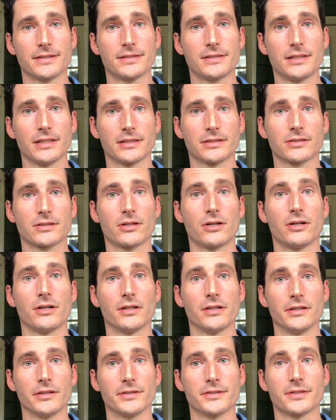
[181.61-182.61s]
6
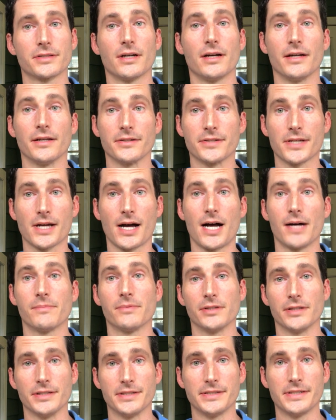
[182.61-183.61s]
cards on top
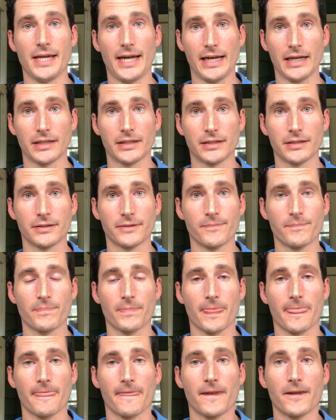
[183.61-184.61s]
of the deck,
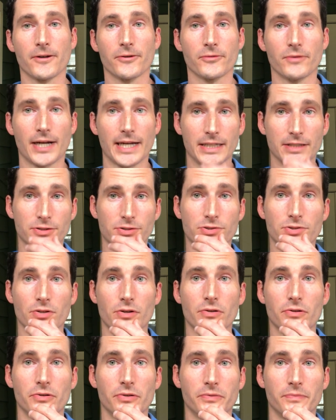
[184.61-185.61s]
right?
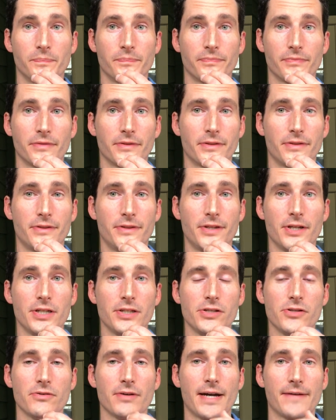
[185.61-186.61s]
So
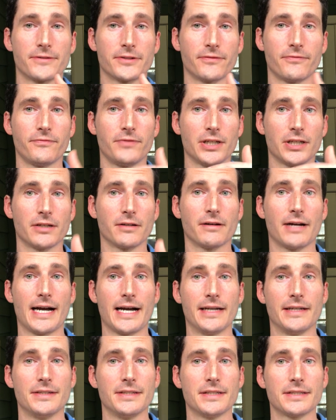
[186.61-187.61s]
then you have to figure
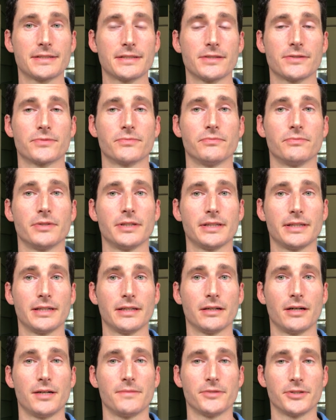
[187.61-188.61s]
out, and this is
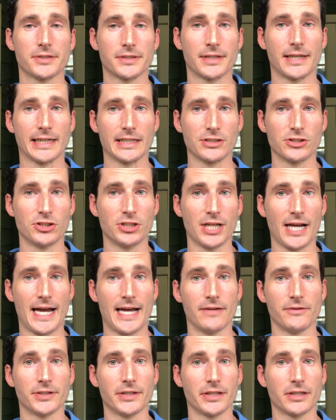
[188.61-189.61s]
really almost like
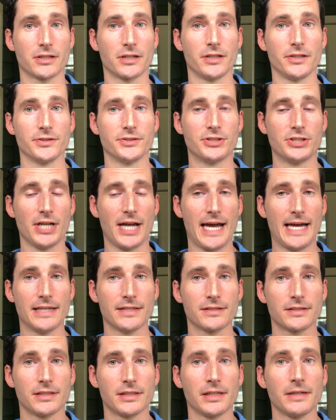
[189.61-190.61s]
what they call
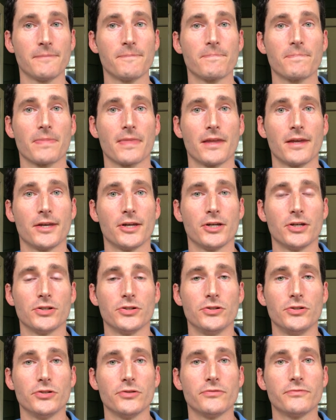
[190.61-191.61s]
jazzing.
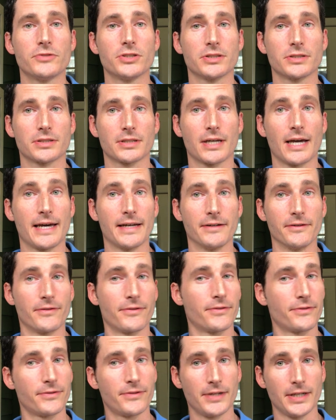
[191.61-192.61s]
You've just got to
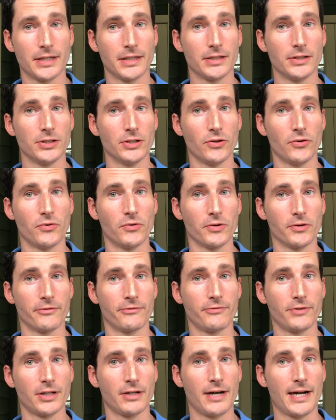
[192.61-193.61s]
think or
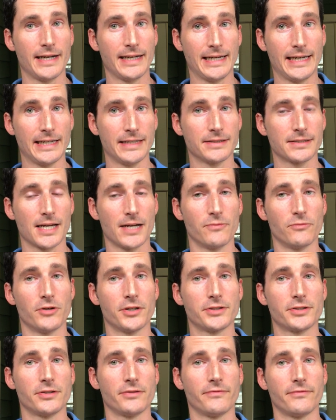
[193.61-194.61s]
figure out ahead of time
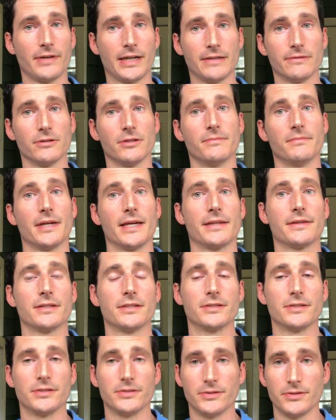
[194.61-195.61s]
what's your favorite
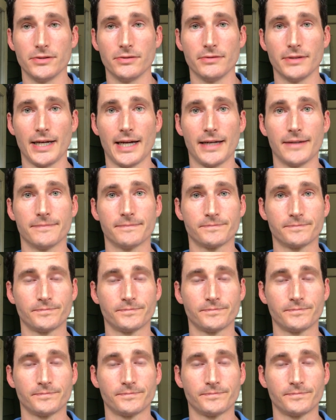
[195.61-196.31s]
method to do that.